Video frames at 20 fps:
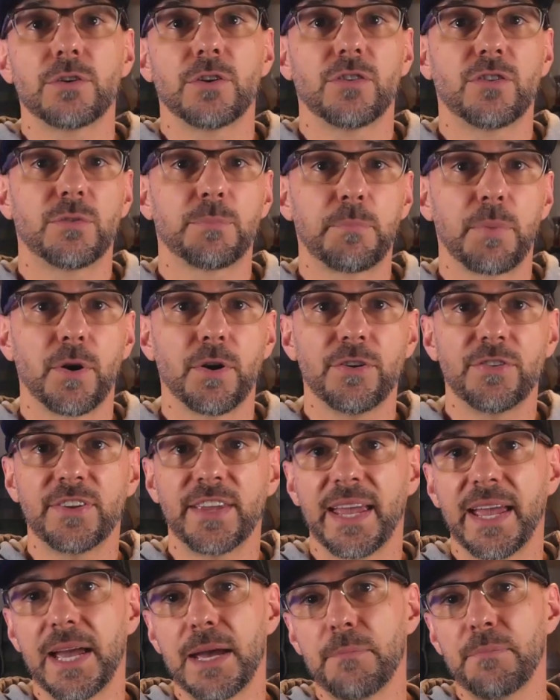dispersed
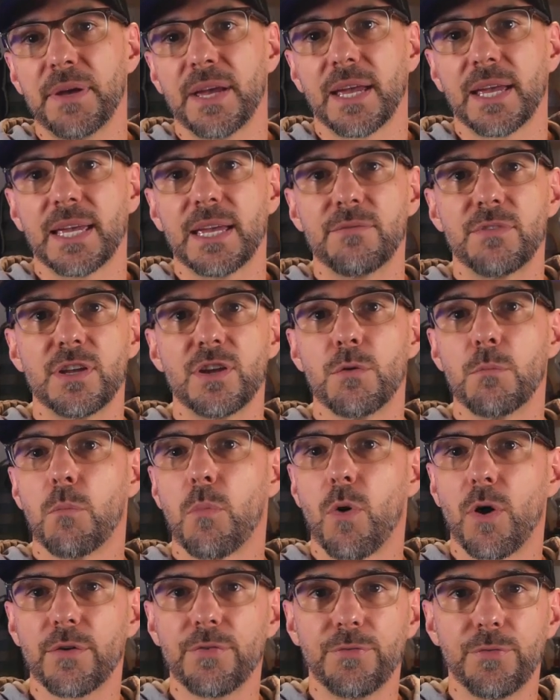camping, giving you
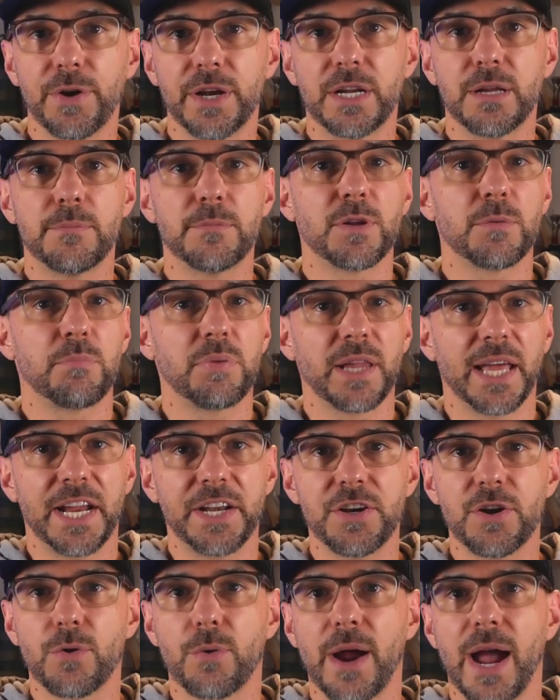more freedom to plan
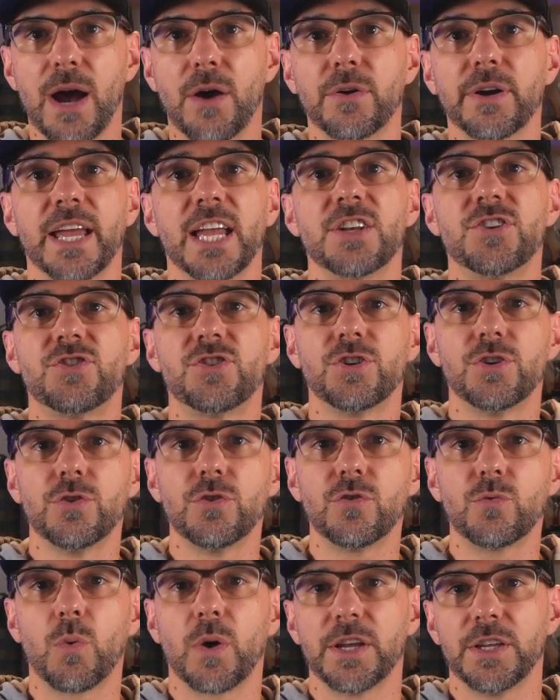your route and
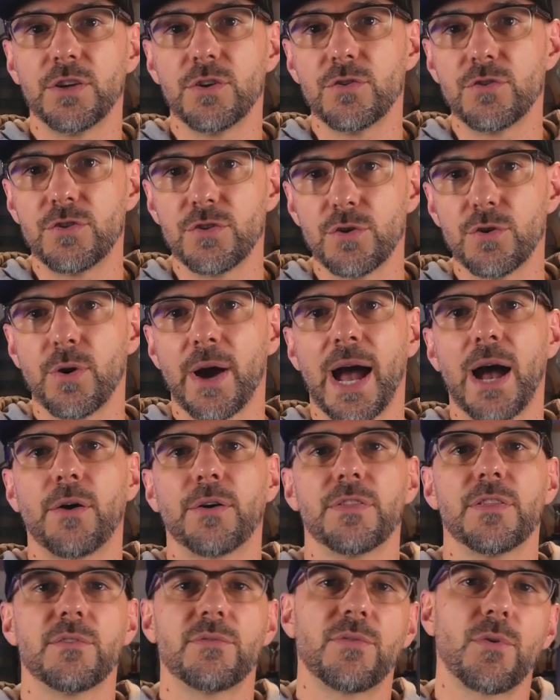choose what you do out
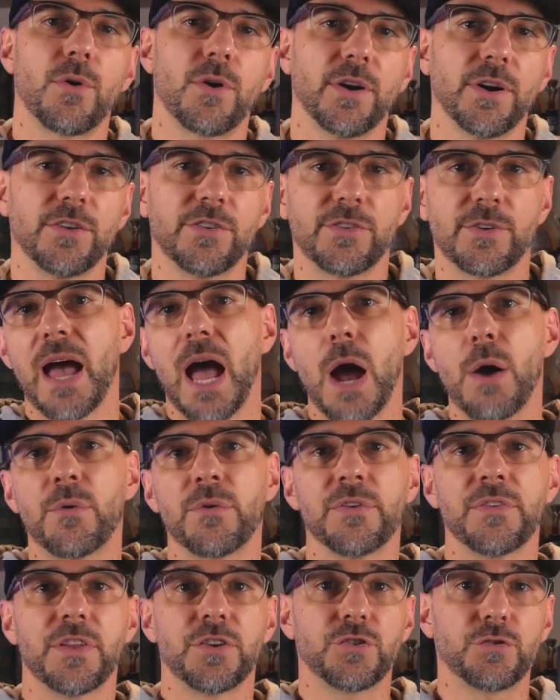in the forest.
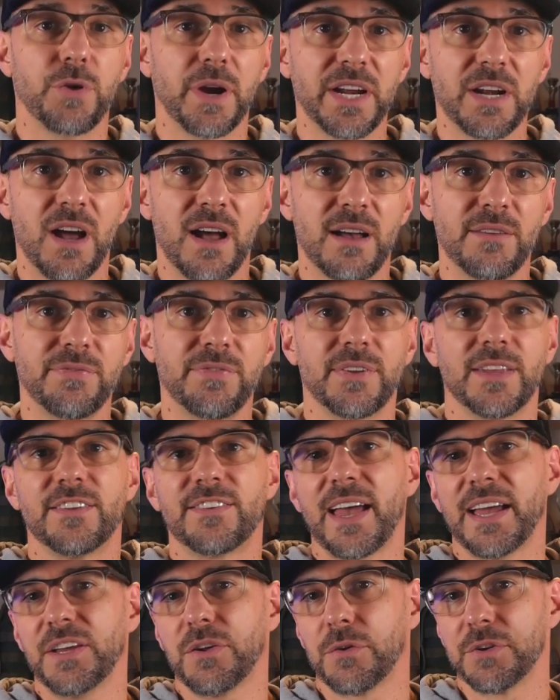However, the trade-off is
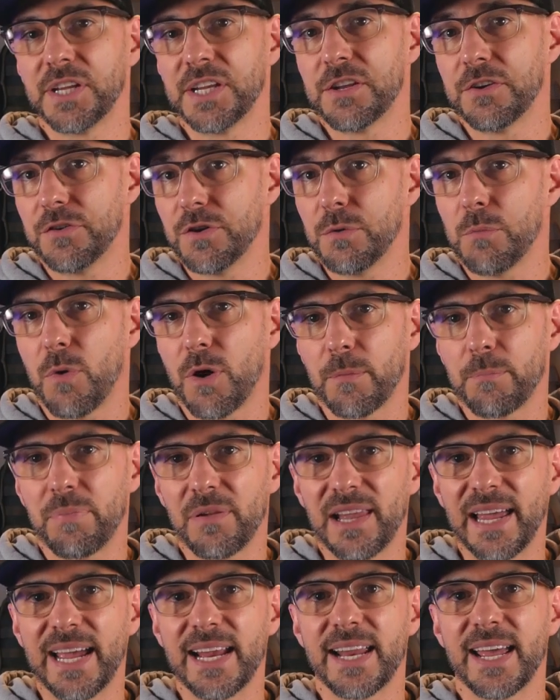that you'll need to do more
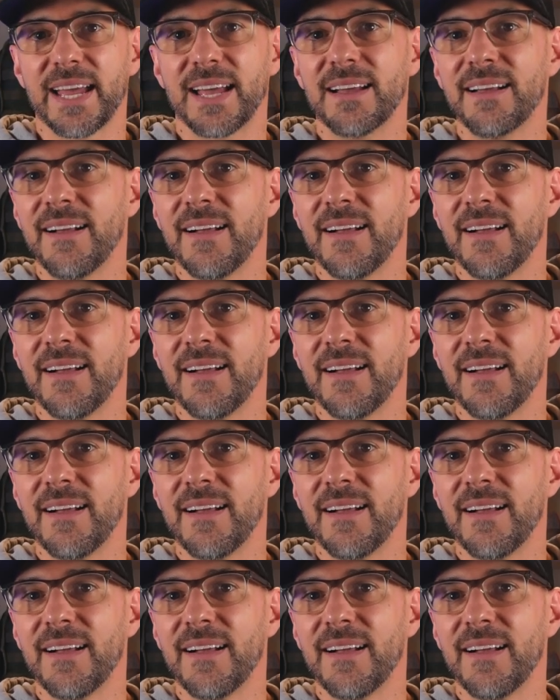planning.